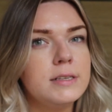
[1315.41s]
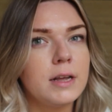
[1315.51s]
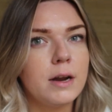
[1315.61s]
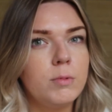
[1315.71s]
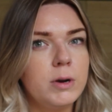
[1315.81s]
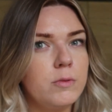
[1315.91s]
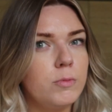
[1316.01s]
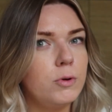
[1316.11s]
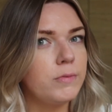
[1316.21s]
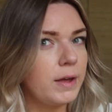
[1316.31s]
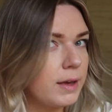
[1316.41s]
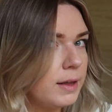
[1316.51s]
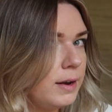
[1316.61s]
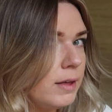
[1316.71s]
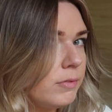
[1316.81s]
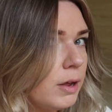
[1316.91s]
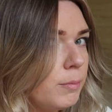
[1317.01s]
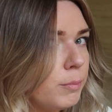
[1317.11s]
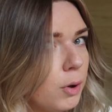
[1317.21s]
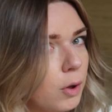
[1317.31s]
I said I wanted more of like a lived
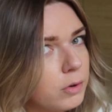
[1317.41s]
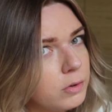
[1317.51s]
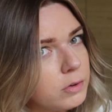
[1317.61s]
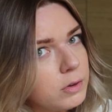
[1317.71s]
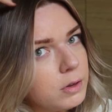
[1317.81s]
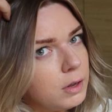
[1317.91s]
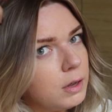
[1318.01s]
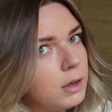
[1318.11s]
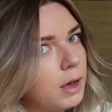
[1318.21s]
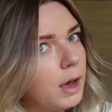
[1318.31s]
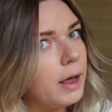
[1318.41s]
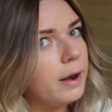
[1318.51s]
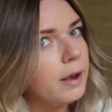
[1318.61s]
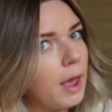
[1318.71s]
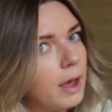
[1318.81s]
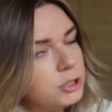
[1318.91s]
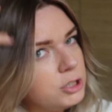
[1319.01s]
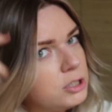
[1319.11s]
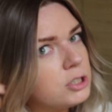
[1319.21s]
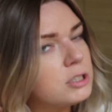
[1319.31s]
in blonde, and yeah,
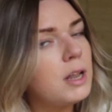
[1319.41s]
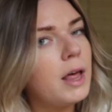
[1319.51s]
she's just